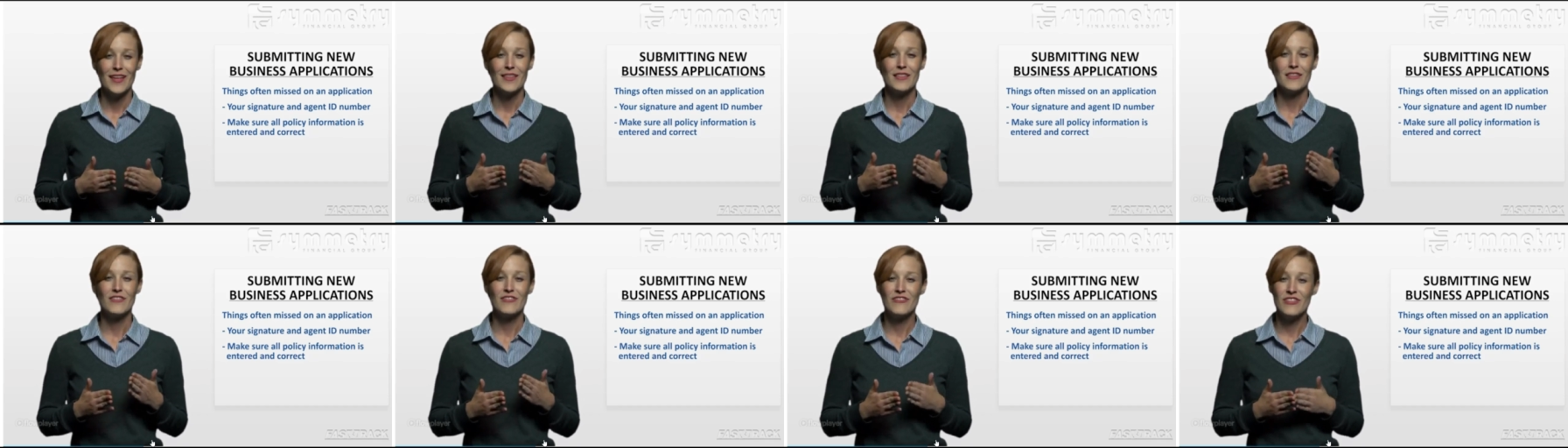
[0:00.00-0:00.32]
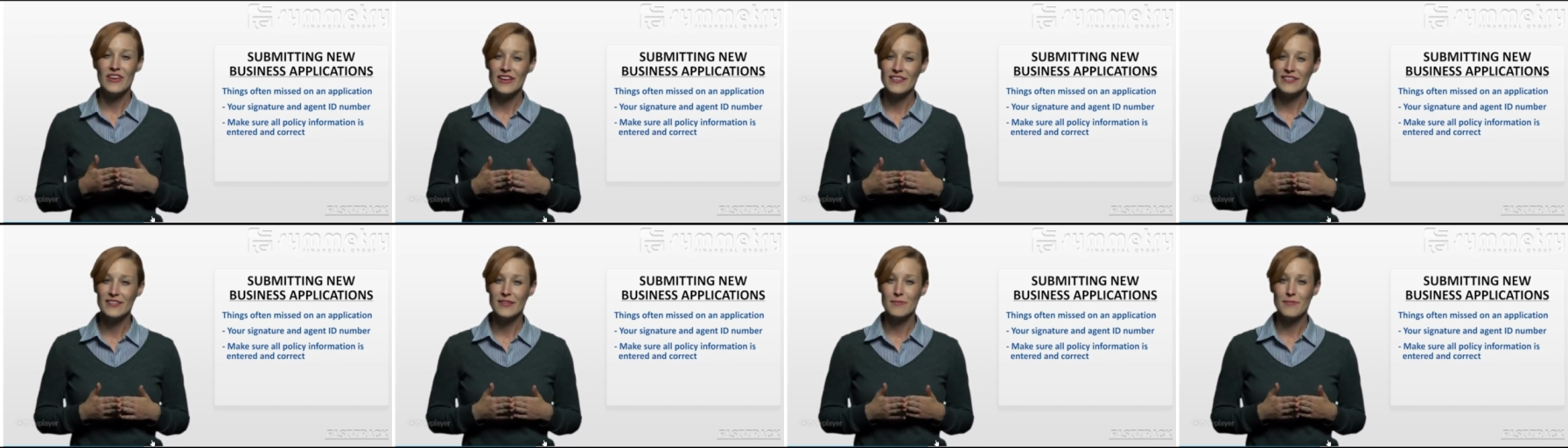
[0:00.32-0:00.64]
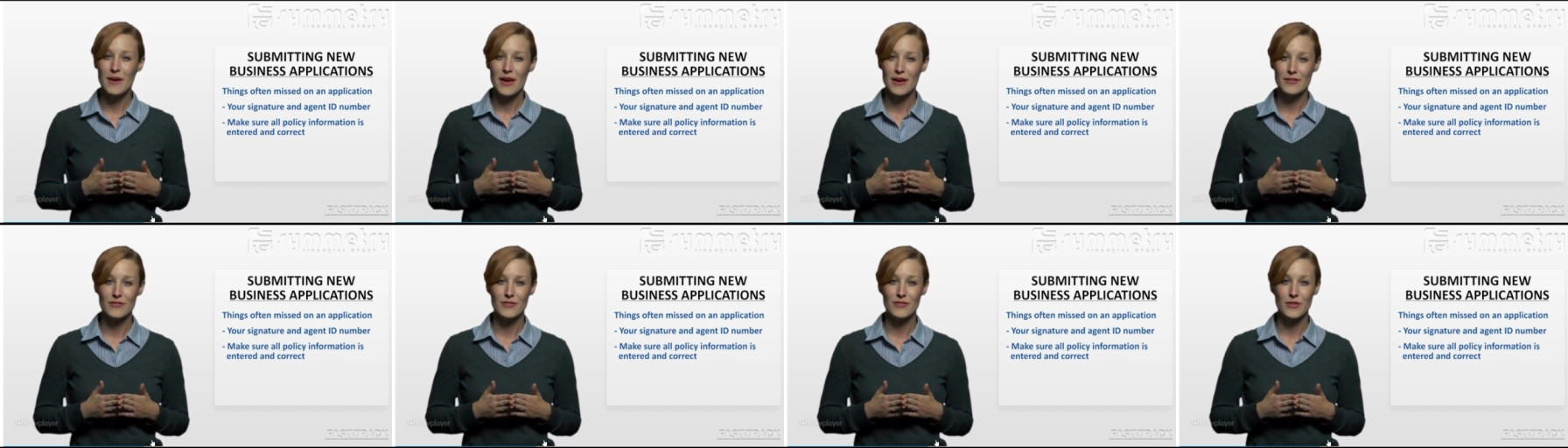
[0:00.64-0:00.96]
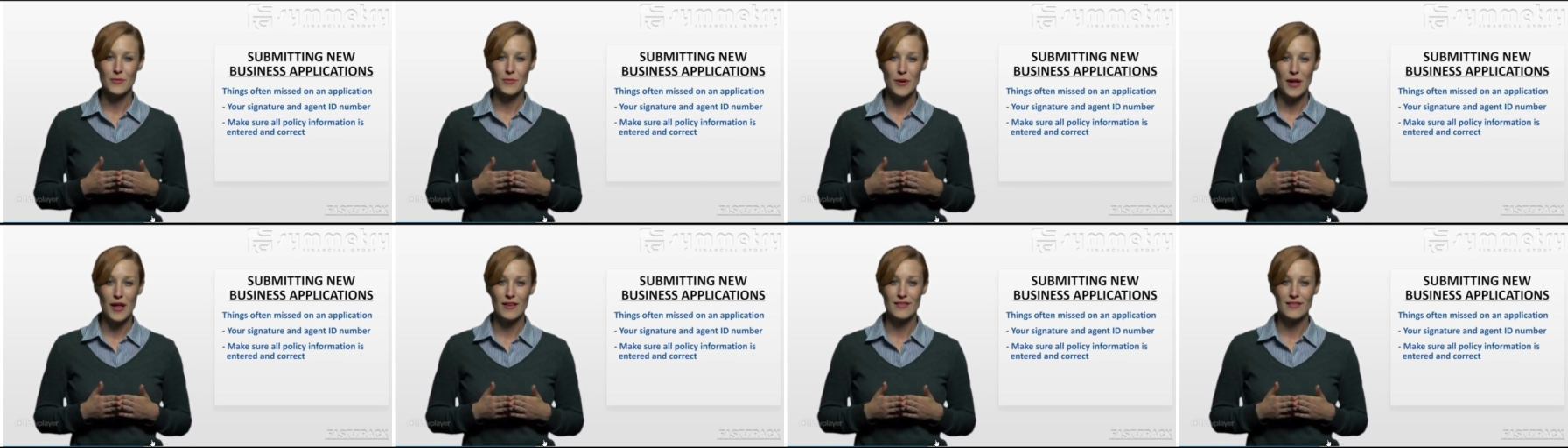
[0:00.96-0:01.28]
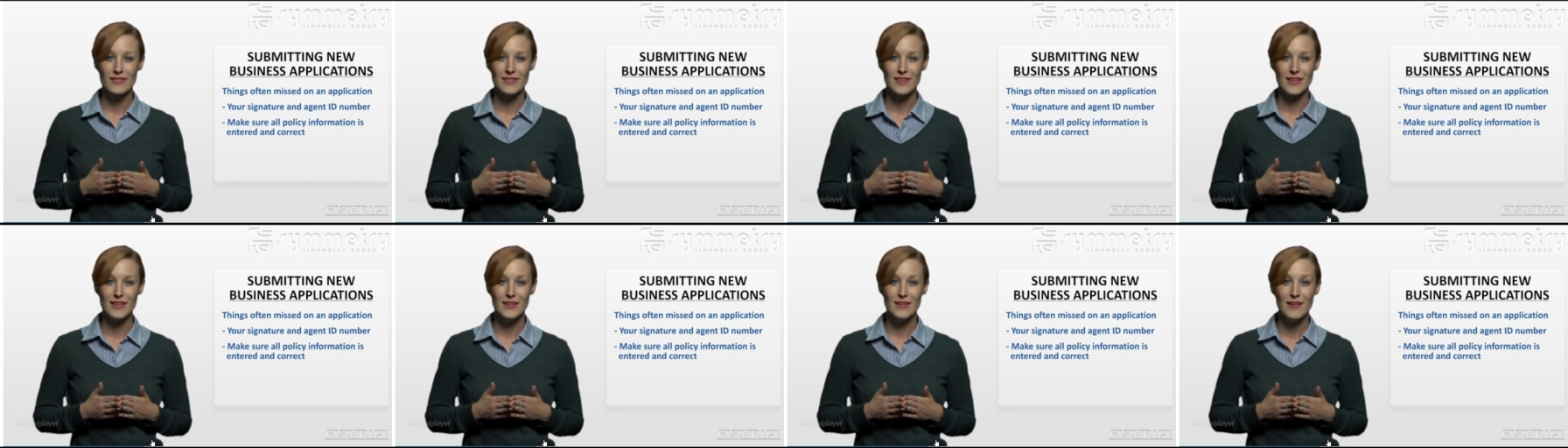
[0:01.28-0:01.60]
the face amount of the
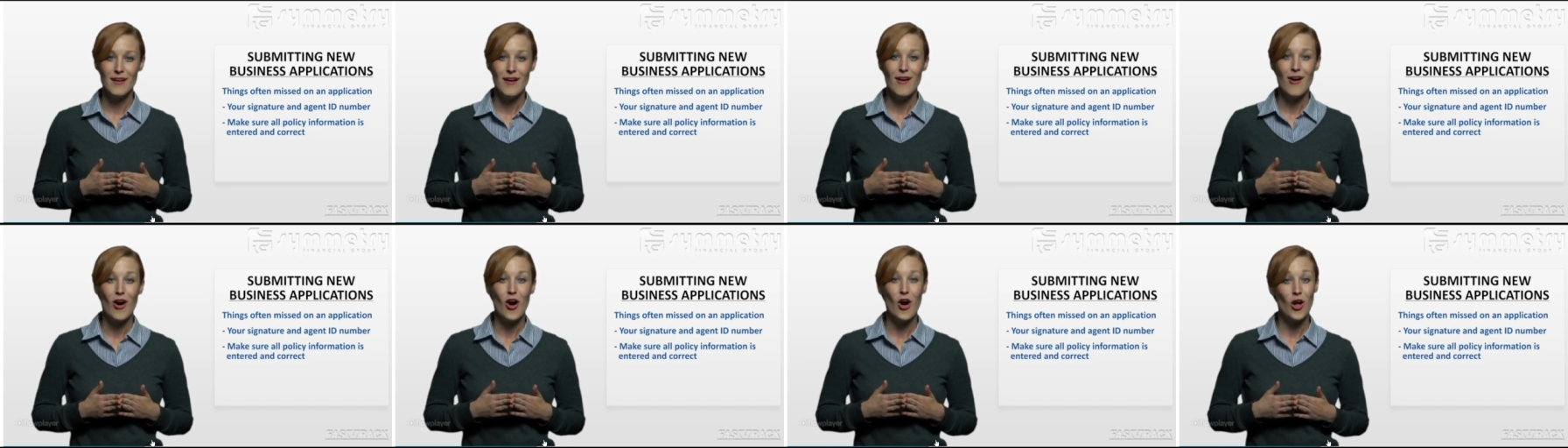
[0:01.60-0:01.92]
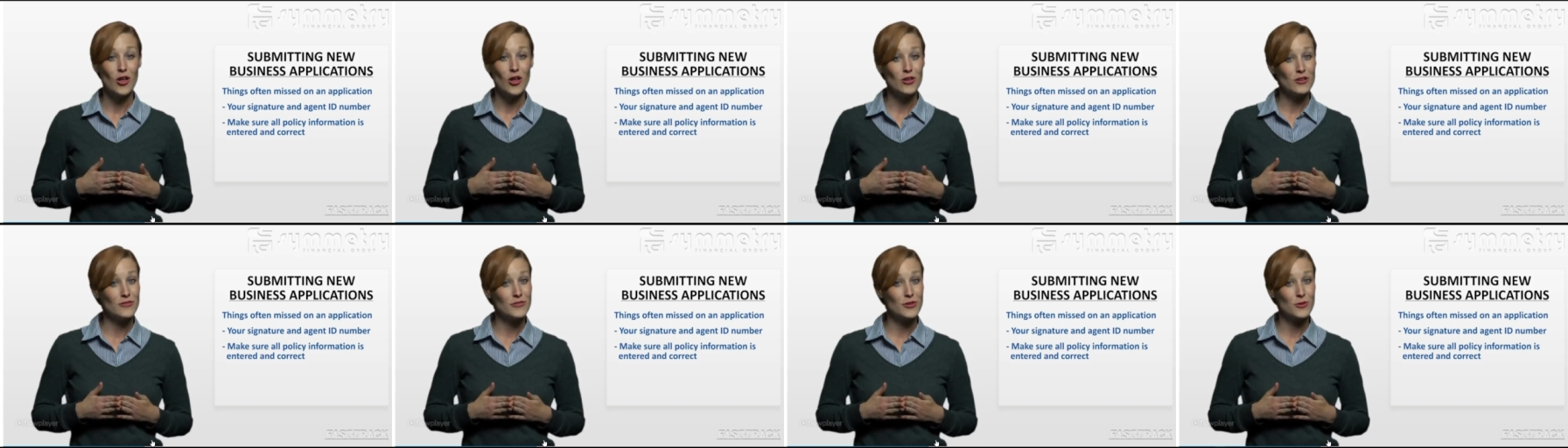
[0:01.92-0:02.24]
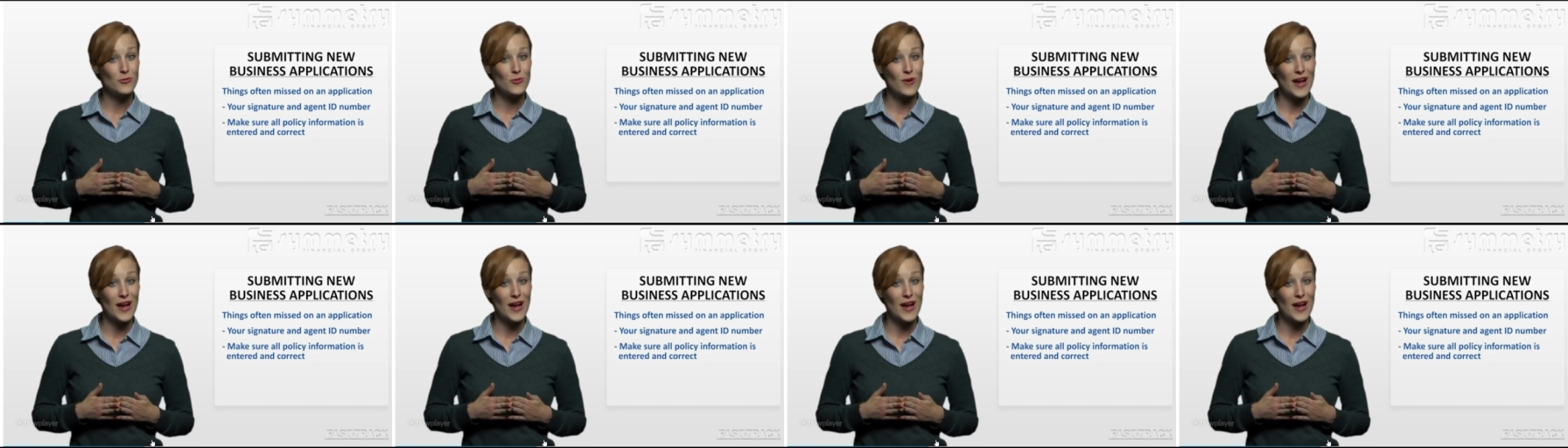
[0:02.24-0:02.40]
policy, all of the